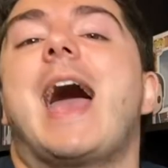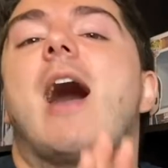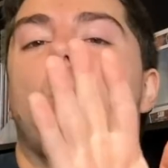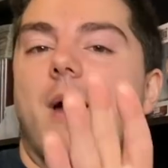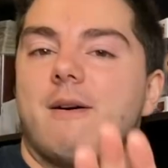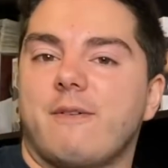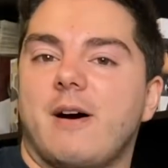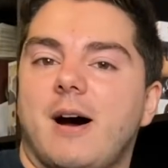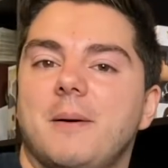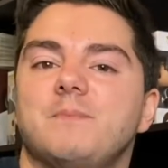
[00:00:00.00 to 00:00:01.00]

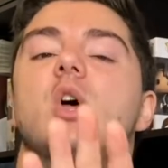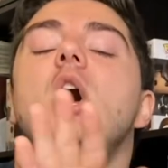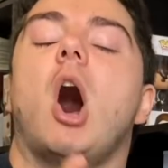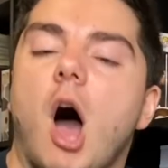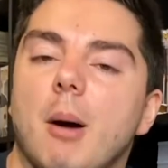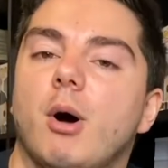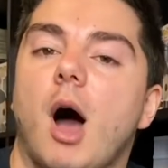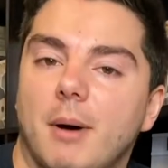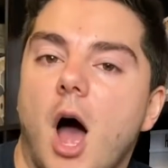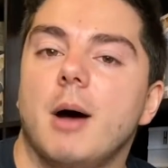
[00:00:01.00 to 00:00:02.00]
However,
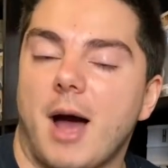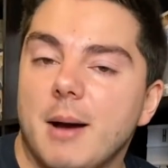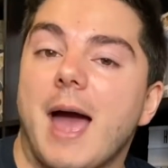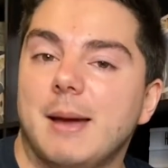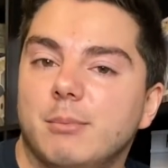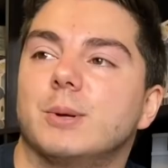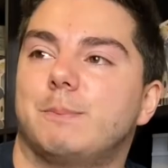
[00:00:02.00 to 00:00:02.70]
I'm able